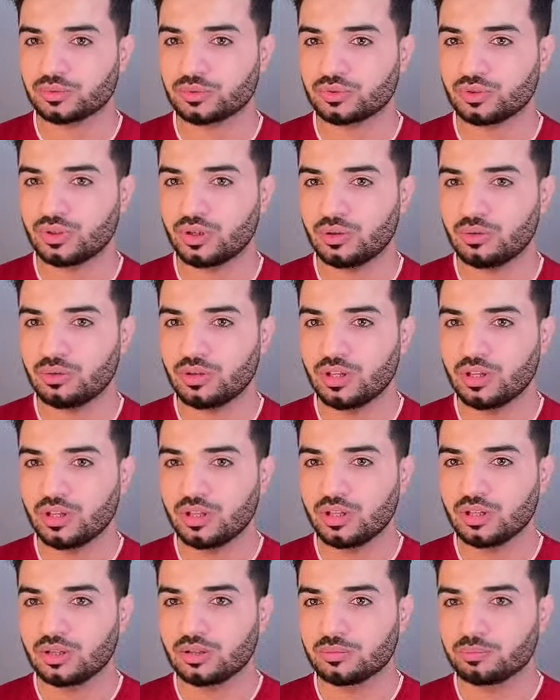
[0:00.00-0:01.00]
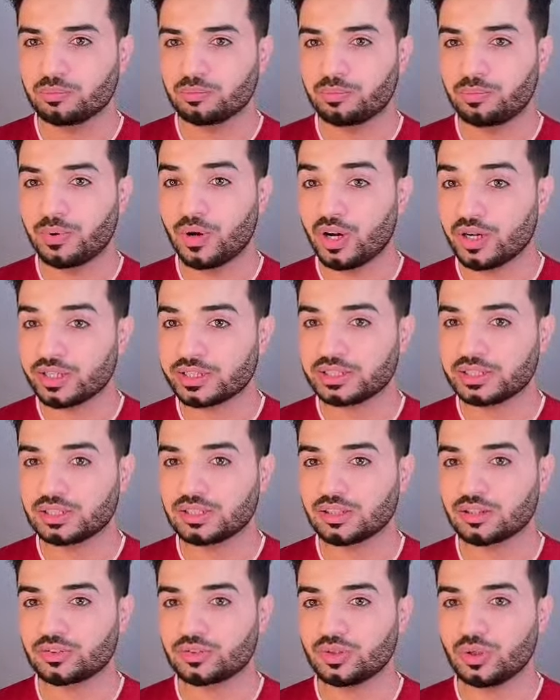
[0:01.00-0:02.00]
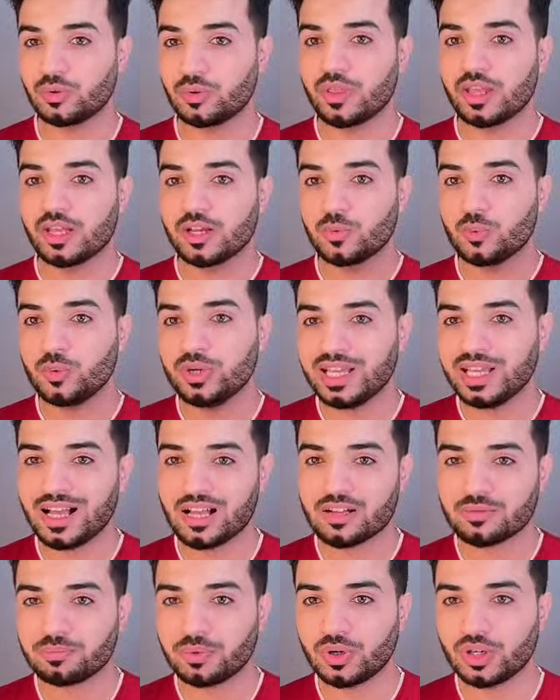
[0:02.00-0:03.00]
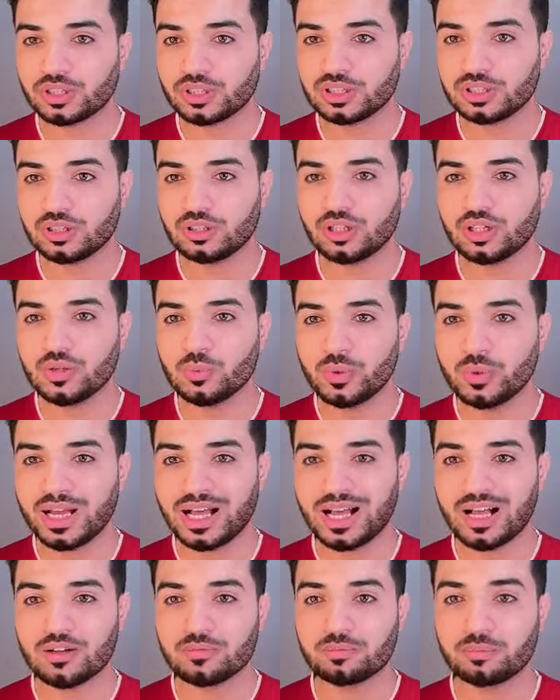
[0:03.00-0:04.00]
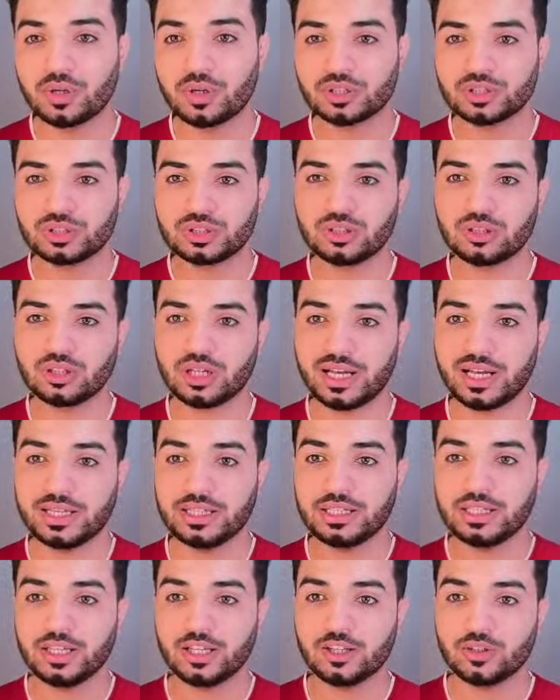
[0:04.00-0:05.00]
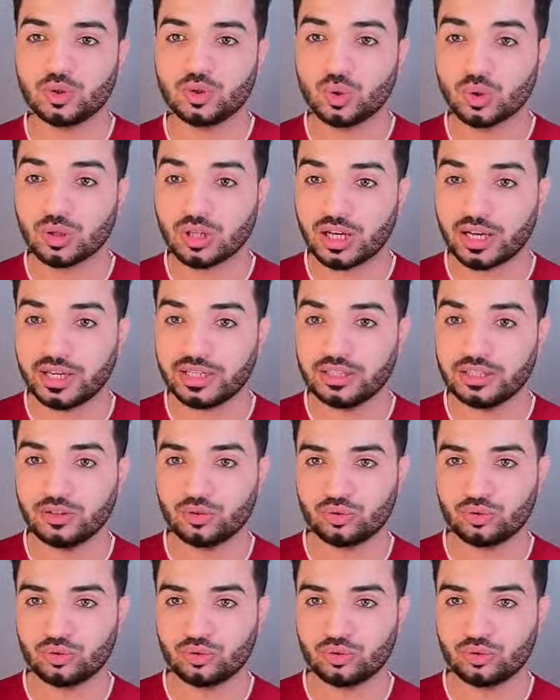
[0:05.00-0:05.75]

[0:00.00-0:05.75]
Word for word: So particle. So we have particle and we have particle ID and goal ID.